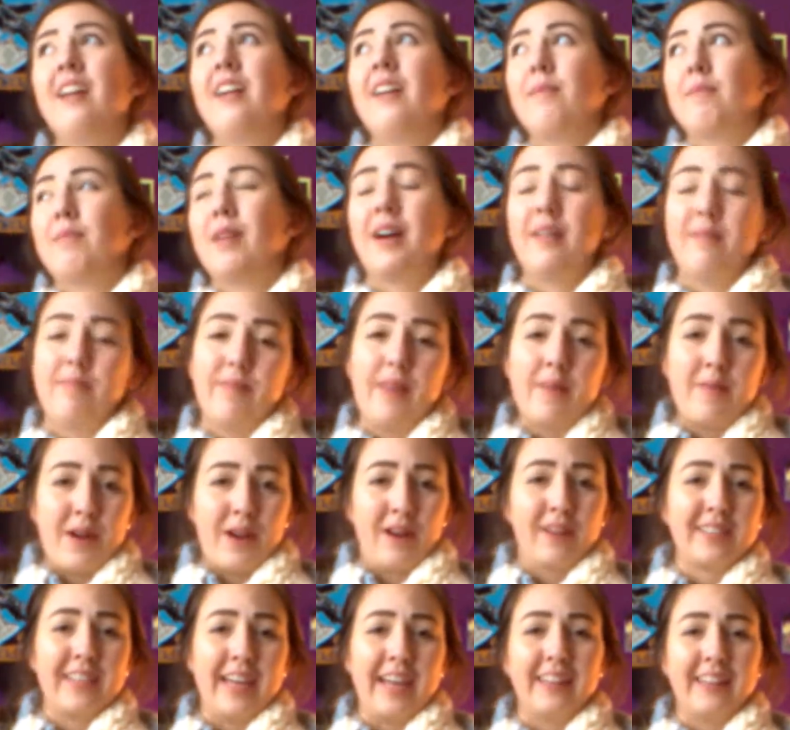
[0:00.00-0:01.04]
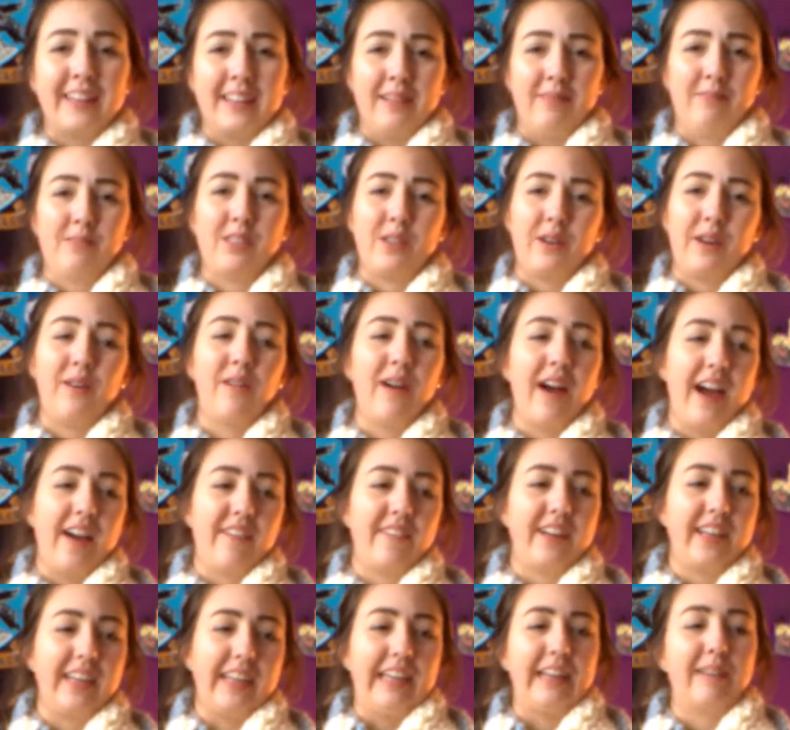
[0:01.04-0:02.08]
but my parents hate them, so I don't have
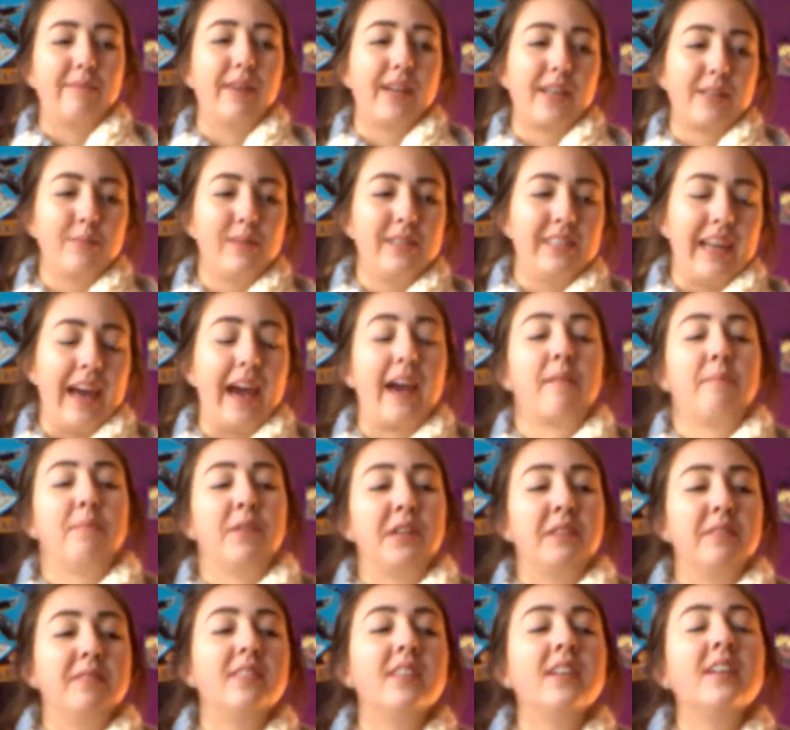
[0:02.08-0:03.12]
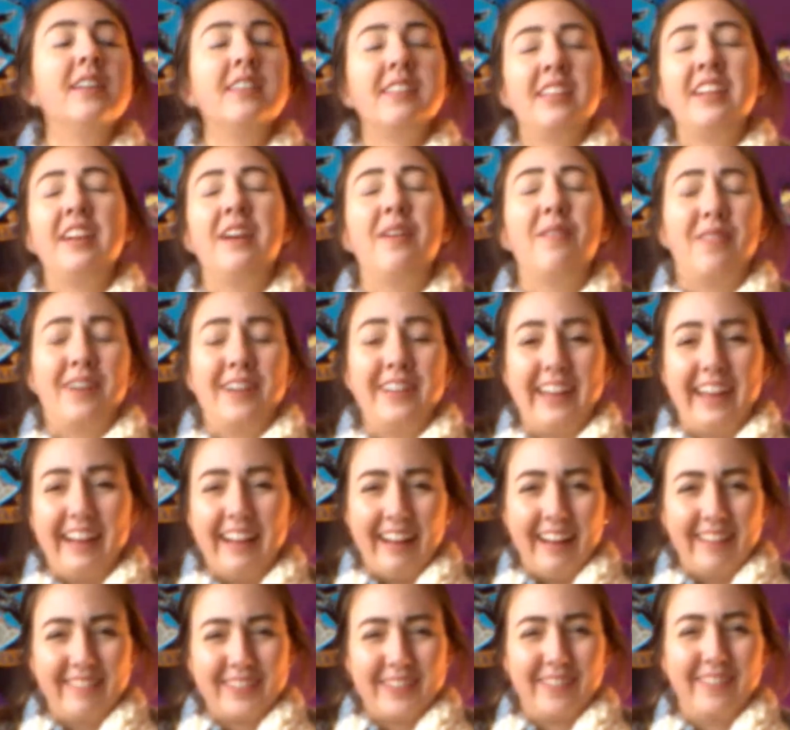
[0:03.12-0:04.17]
any, and it makes me sad, but, you know, one day I'll
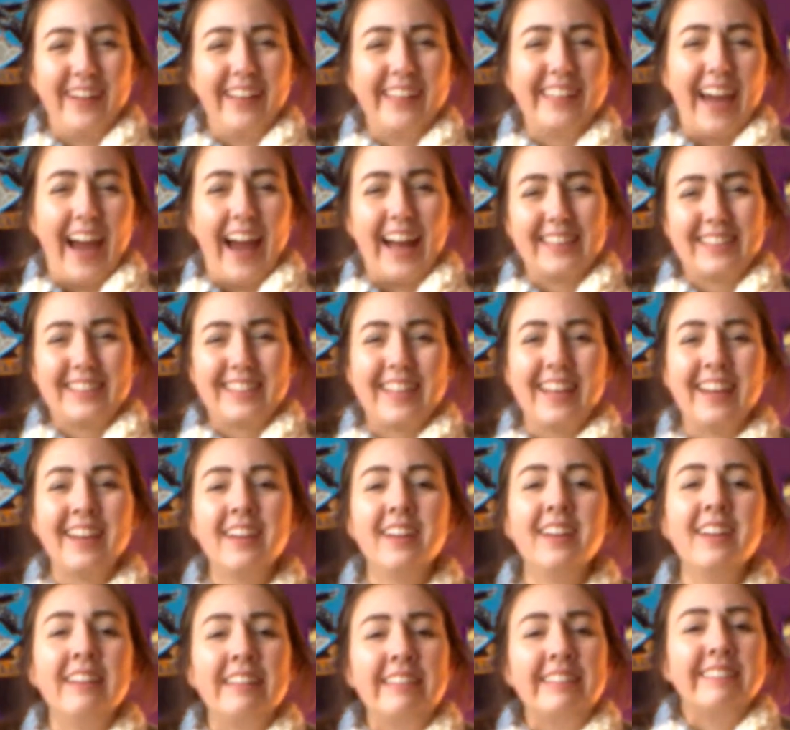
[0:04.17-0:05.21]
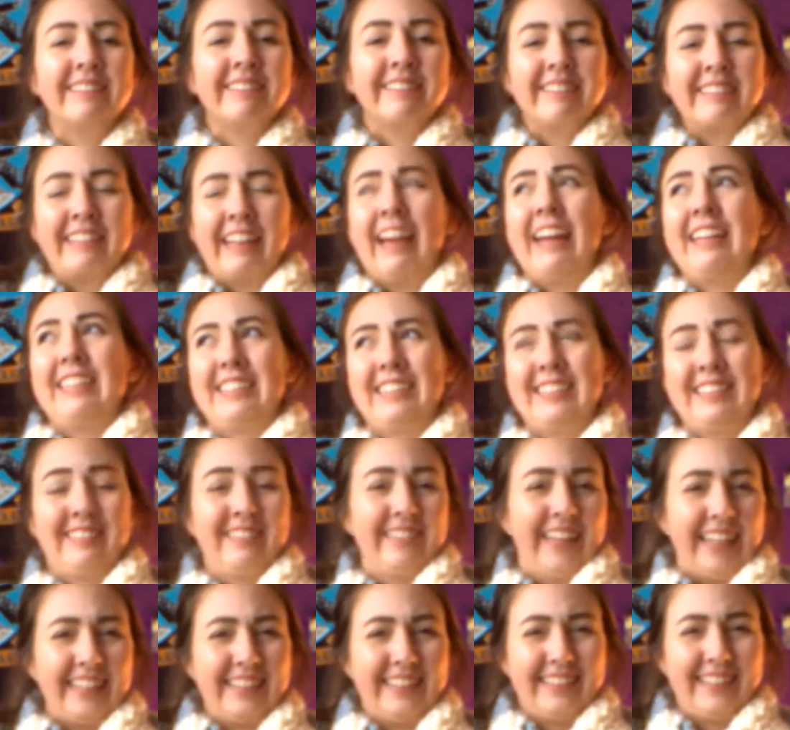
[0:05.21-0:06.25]
have so many cats. I
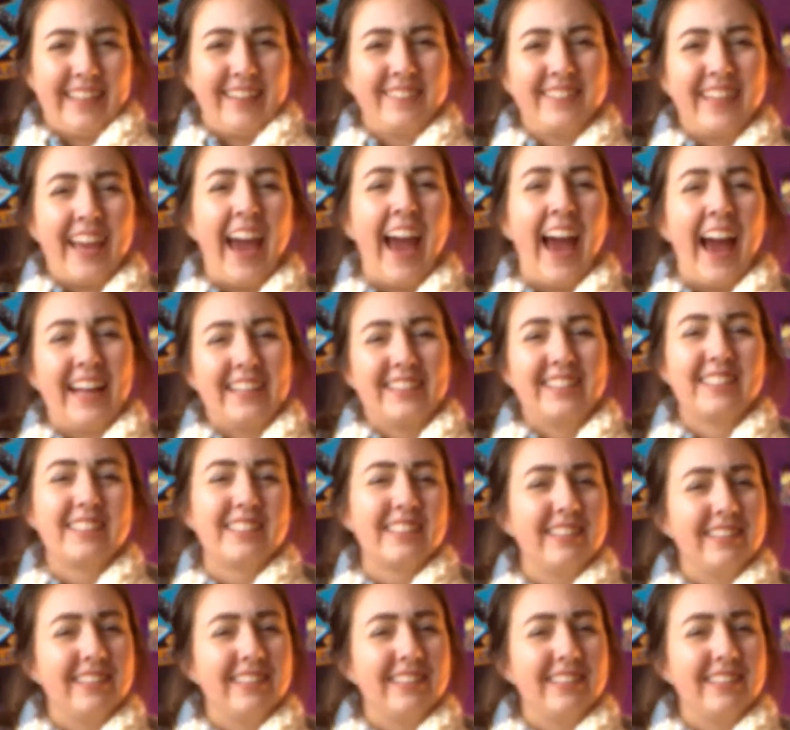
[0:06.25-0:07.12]
just love cats.